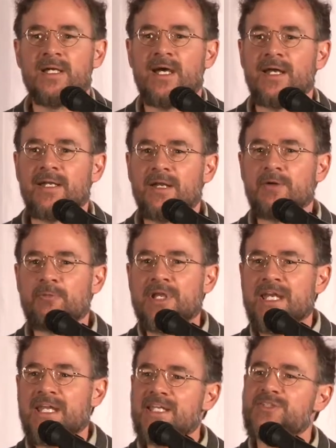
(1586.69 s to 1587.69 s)
And we
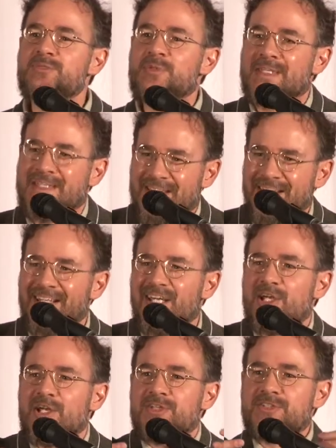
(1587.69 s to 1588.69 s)
need to begin
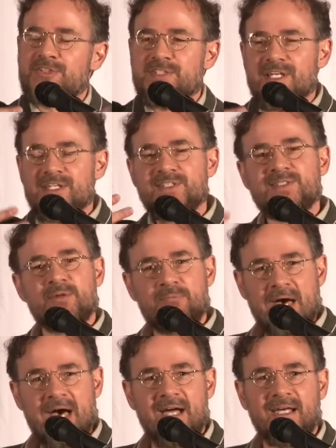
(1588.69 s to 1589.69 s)
to take a step
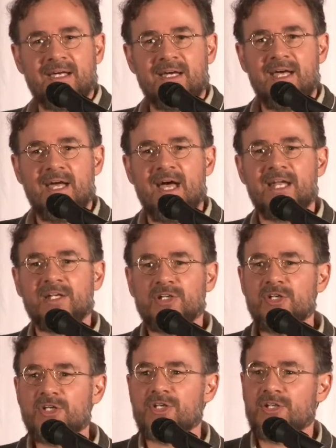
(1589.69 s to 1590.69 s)
back and
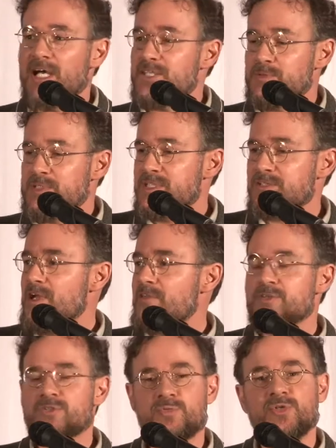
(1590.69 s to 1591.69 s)
look, as we did around
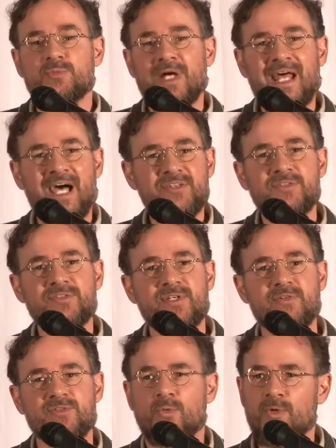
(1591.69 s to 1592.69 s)
this room, and ask
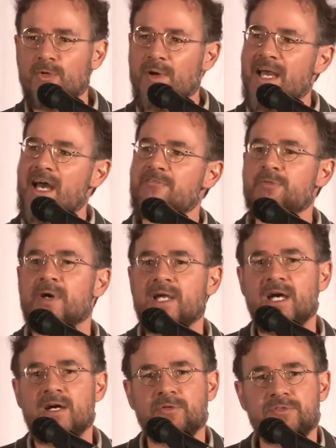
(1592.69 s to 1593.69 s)
ourselves, what do I have in my
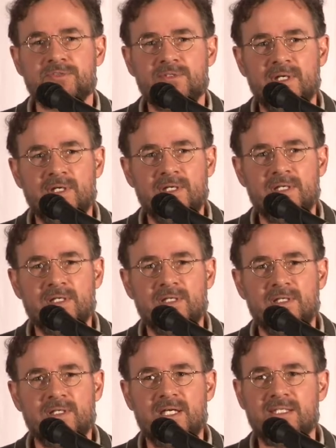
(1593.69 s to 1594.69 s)
house
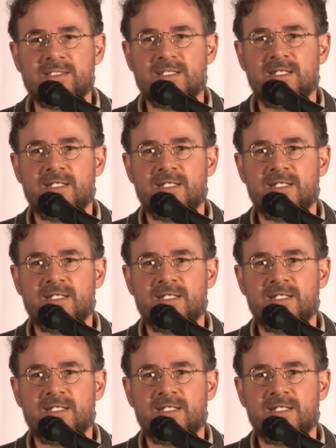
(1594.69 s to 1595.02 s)
that